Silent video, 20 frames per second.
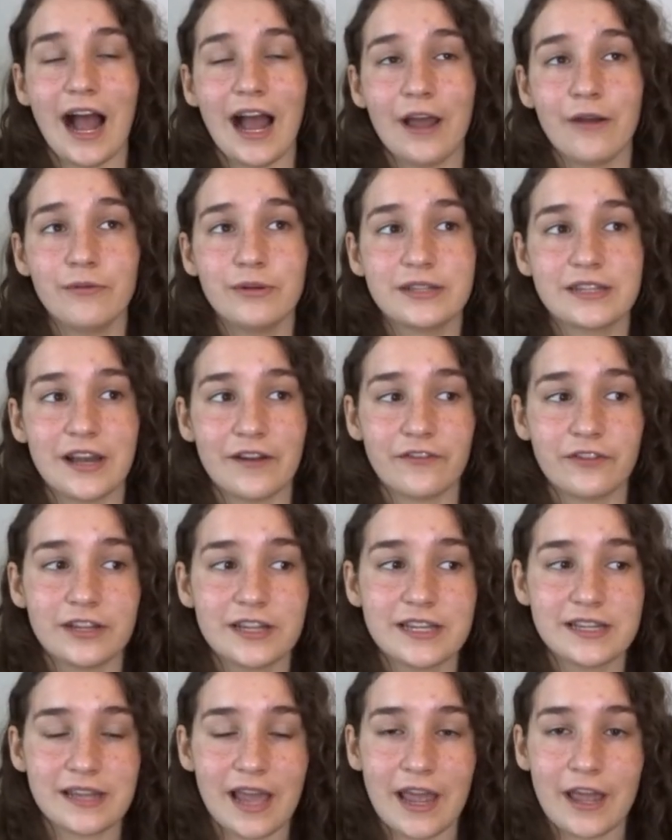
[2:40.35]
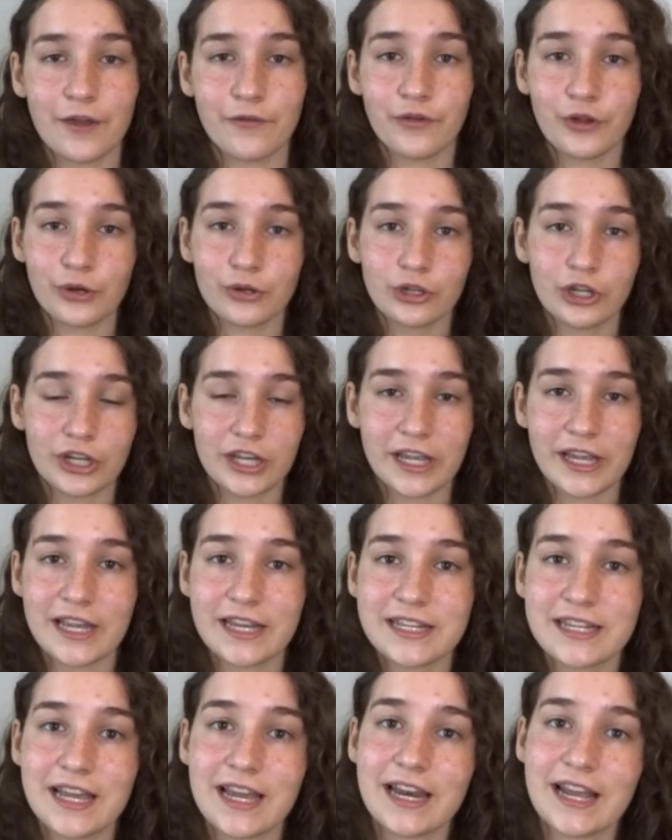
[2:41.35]
I would definitely say, if you're looking
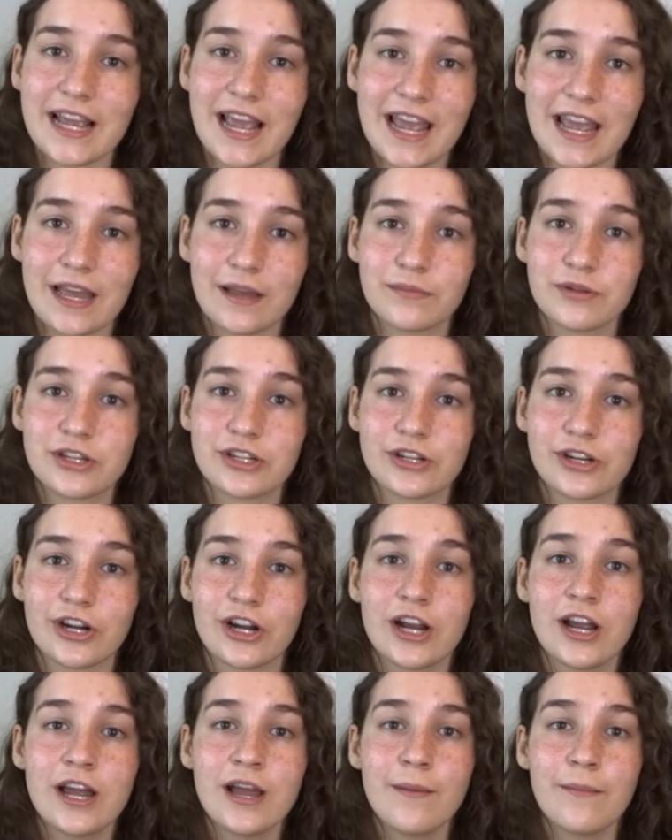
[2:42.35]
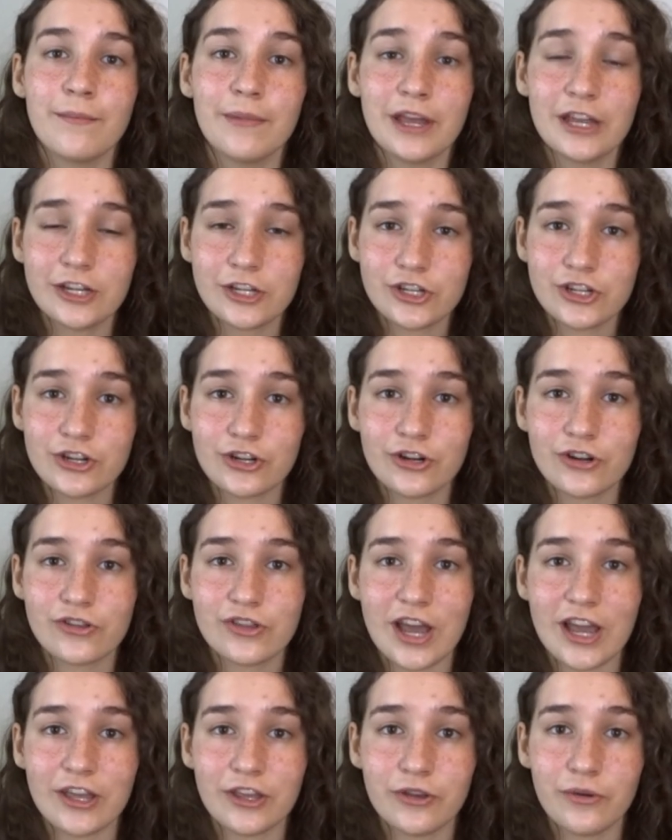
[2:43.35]
into getting a hamster, make sure
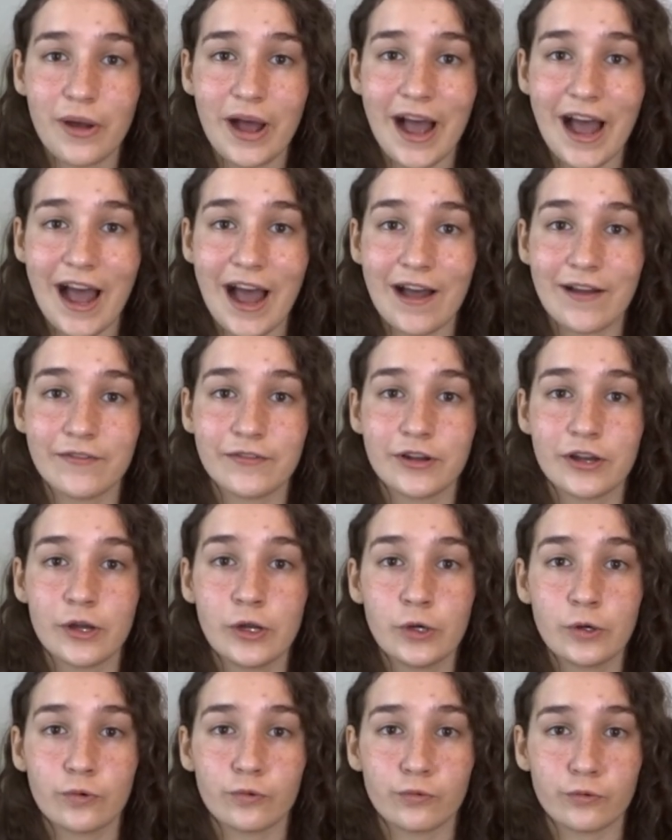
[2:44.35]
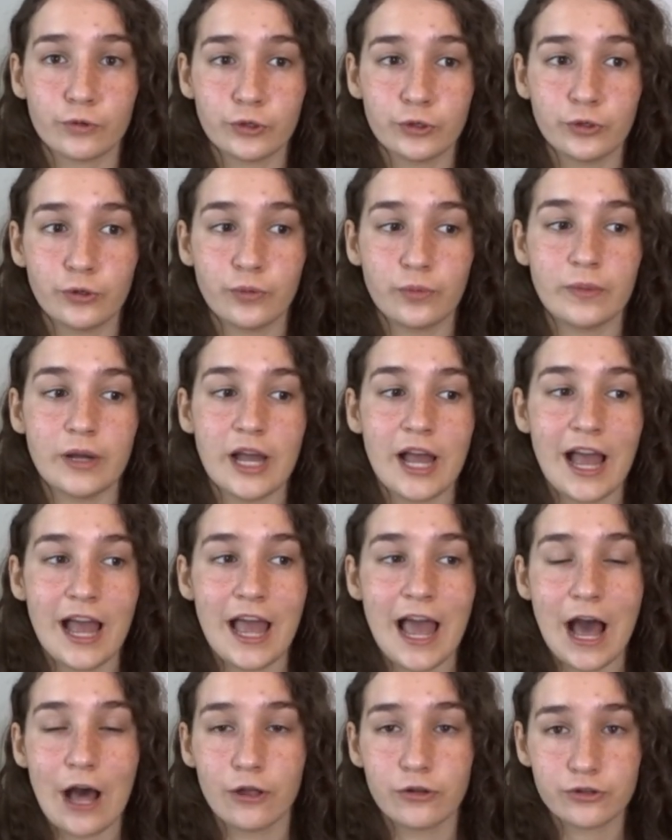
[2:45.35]
that you have room
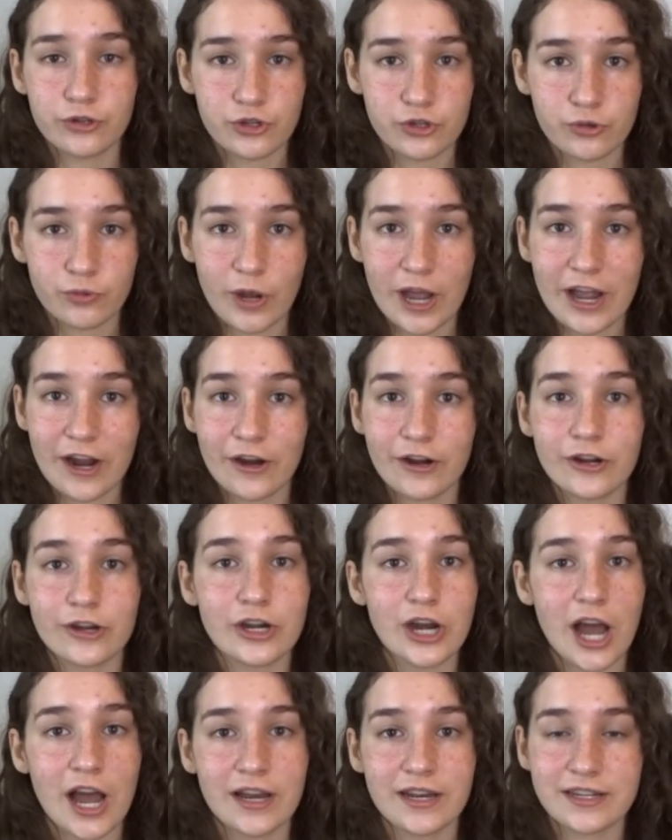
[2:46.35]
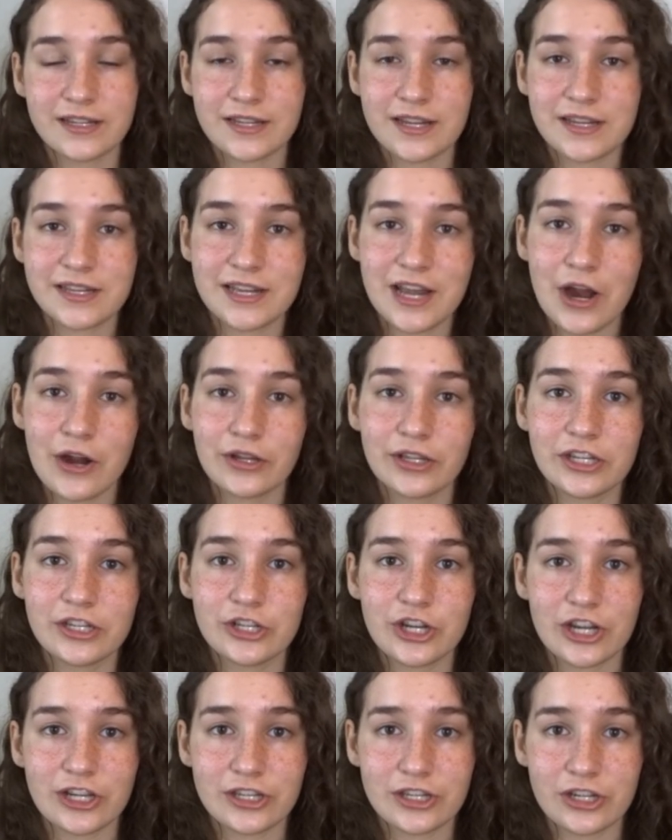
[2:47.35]
elsewhere, not necessarily
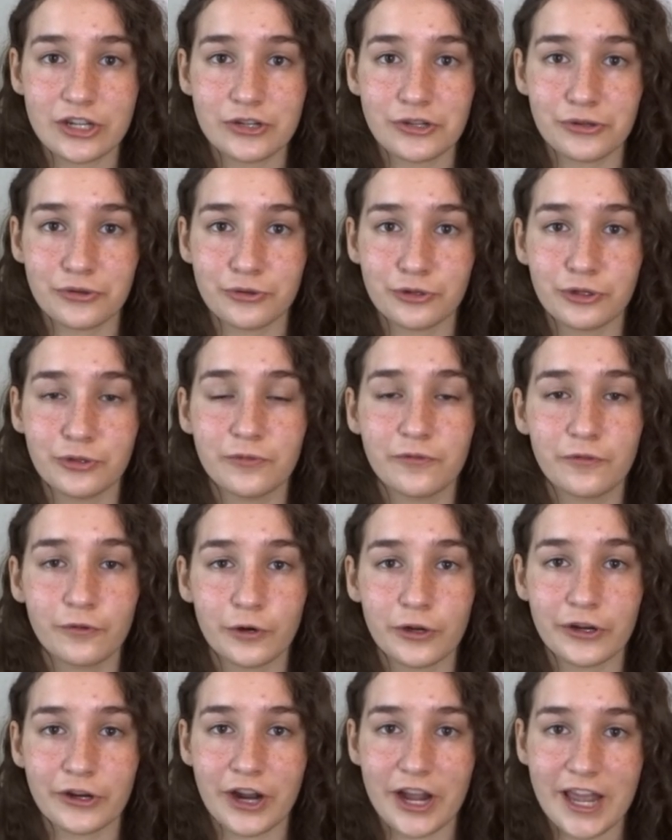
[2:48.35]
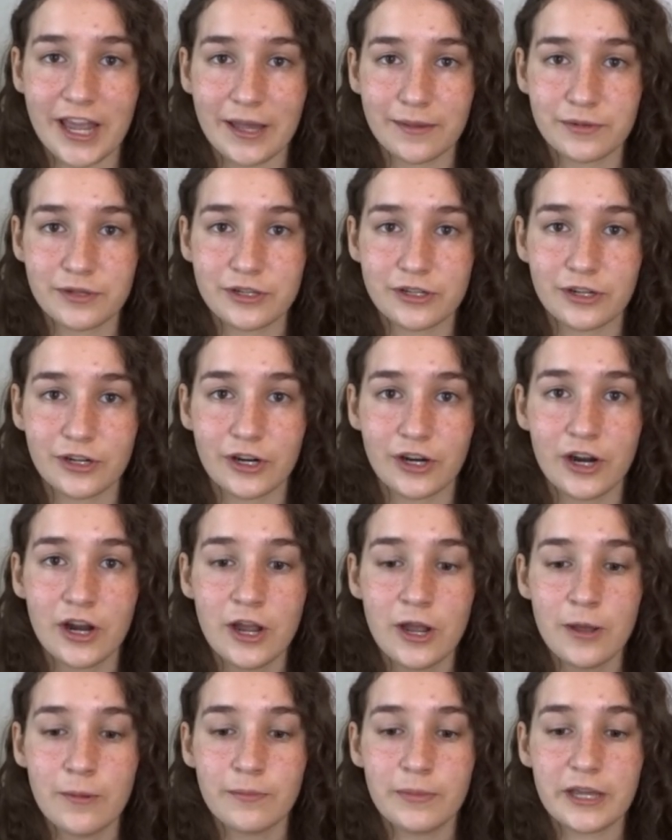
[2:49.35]
just in your room, for your hamster,
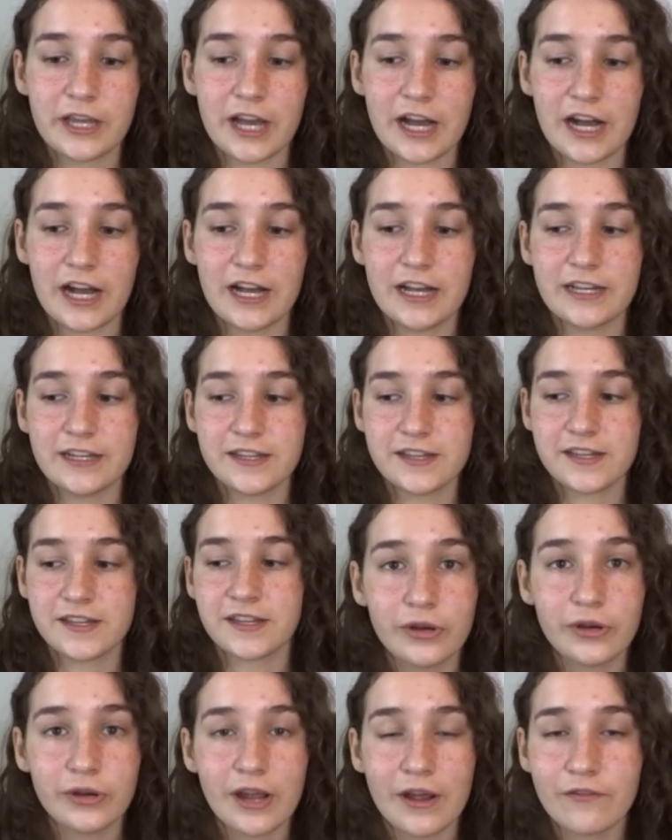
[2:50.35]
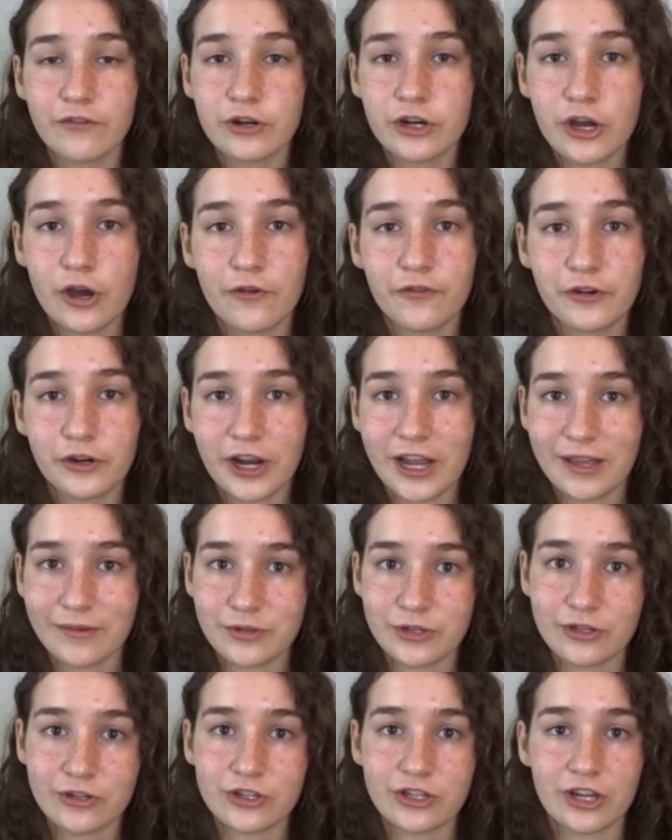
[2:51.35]
because you never know if your
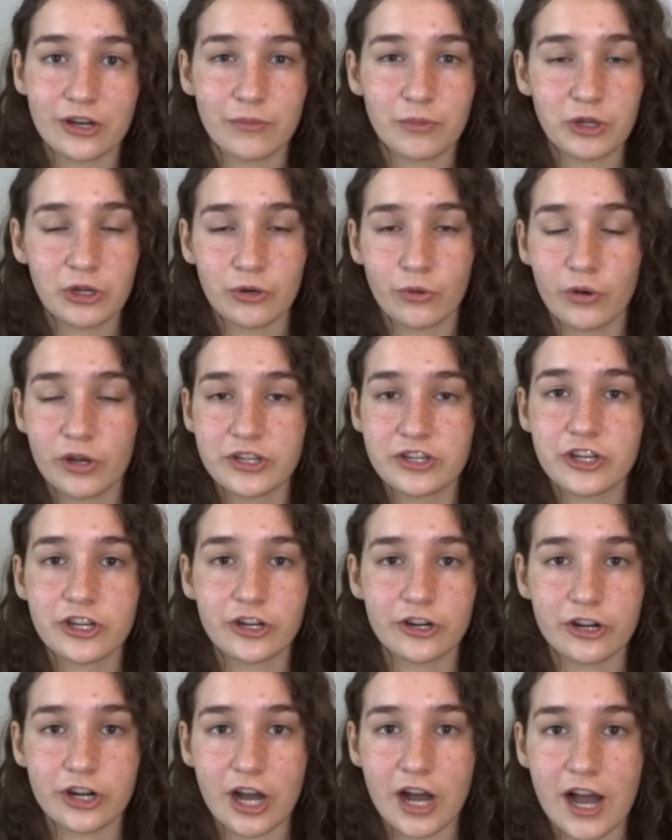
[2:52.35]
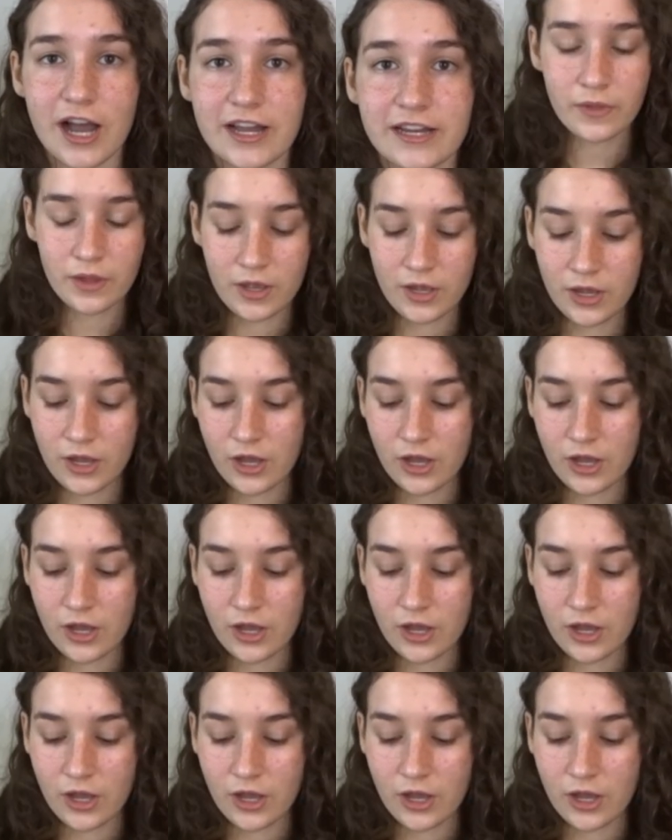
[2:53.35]
hamster is gonna be noisy or not.